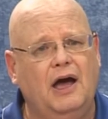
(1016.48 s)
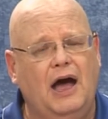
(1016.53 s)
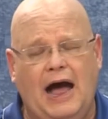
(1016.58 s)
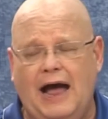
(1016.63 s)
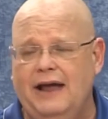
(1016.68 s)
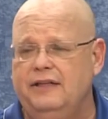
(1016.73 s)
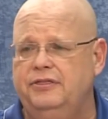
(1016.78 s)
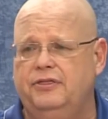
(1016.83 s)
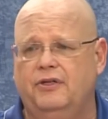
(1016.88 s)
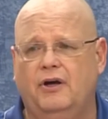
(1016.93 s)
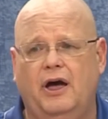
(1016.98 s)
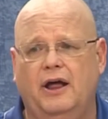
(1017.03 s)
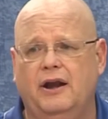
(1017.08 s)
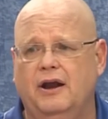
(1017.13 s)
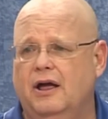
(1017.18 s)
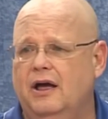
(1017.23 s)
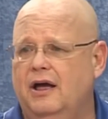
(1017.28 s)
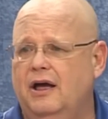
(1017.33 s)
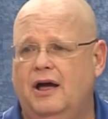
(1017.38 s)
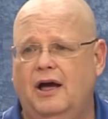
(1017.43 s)
I thought,
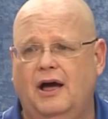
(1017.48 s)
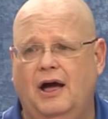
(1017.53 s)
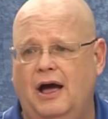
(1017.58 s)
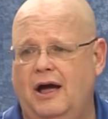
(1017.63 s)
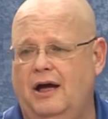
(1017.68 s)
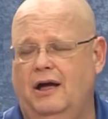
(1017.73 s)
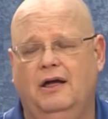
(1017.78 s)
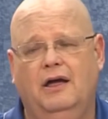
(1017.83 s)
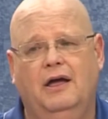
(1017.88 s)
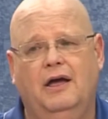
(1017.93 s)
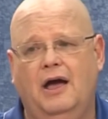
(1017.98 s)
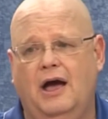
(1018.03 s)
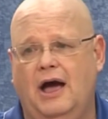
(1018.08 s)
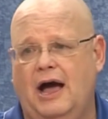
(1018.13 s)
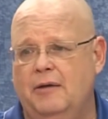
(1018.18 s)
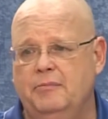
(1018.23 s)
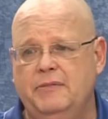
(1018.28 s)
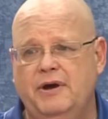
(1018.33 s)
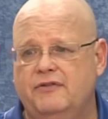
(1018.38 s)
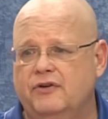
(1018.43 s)
ah,
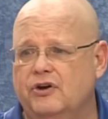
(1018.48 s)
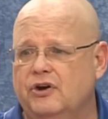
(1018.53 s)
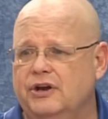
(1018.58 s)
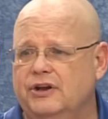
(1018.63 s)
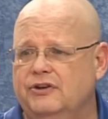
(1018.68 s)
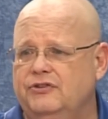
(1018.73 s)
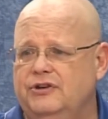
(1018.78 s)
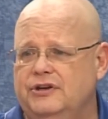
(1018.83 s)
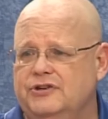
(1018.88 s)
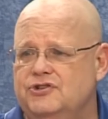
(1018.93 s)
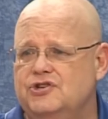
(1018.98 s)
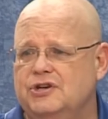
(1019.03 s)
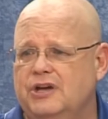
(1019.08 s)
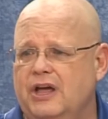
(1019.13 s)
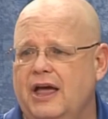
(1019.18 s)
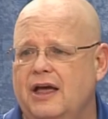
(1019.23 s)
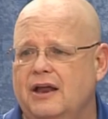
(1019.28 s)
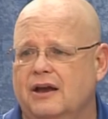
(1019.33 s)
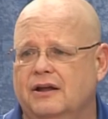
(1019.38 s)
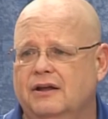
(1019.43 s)
I'm never going to teach
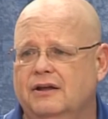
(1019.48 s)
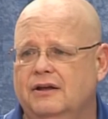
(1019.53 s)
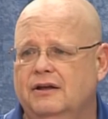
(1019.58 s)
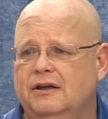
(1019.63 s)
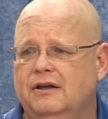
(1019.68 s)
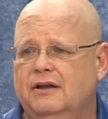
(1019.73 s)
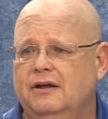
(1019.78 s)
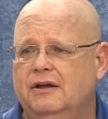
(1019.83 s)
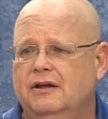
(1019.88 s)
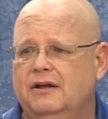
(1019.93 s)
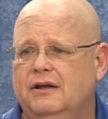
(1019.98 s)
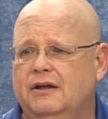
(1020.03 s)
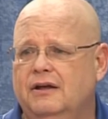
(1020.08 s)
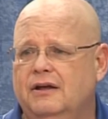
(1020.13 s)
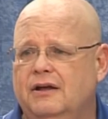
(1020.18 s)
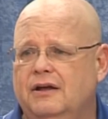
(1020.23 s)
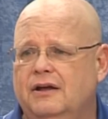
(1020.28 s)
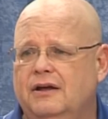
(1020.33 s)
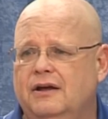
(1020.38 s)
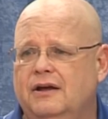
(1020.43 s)
again.
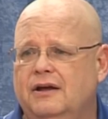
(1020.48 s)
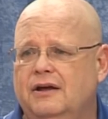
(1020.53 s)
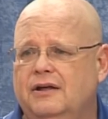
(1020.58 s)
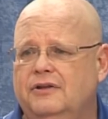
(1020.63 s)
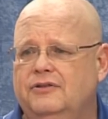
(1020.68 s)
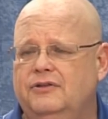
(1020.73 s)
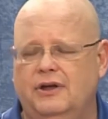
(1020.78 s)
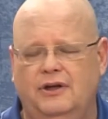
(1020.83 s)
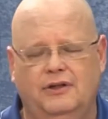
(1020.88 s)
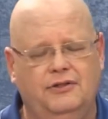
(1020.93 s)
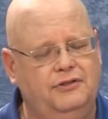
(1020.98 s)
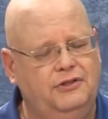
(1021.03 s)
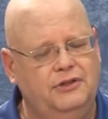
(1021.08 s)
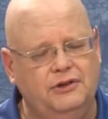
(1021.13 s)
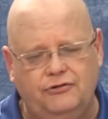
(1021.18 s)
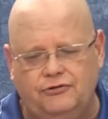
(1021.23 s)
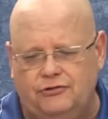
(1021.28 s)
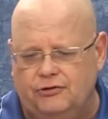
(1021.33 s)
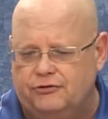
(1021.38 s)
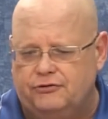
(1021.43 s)

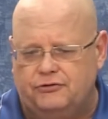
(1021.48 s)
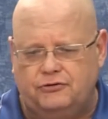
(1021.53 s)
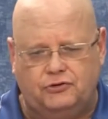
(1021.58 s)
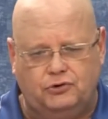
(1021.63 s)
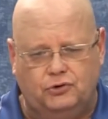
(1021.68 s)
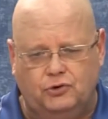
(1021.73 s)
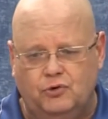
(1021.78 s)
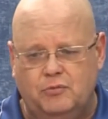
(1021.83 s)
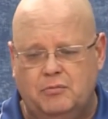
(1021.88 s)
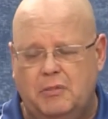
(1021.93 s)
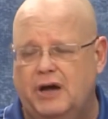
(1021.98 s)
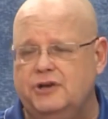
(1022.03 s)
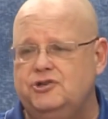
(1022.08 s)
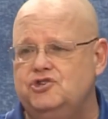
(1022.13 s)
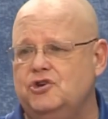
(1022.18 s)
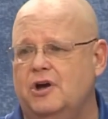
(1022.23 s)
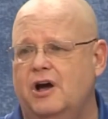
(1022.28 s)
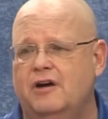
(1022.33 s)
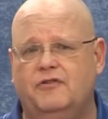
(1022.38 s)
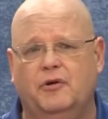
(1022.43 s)
This is too
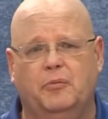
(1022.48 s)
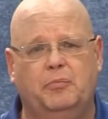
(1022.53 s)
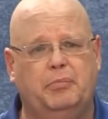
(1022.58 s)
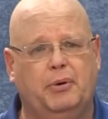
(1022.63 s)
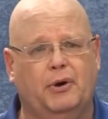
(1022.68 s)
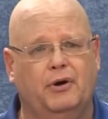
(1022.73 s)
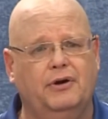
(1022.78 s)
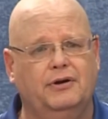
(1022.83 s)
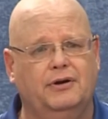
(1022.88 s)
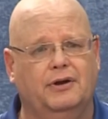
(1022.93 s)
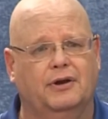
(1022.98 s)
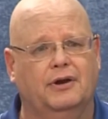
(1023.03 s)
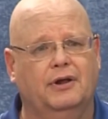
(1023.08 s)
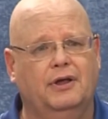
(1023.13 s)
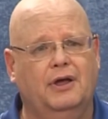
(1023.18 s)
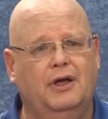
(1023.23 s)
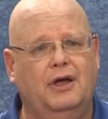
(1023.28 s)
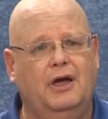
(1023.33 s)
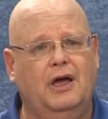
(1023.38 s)
much of a burden.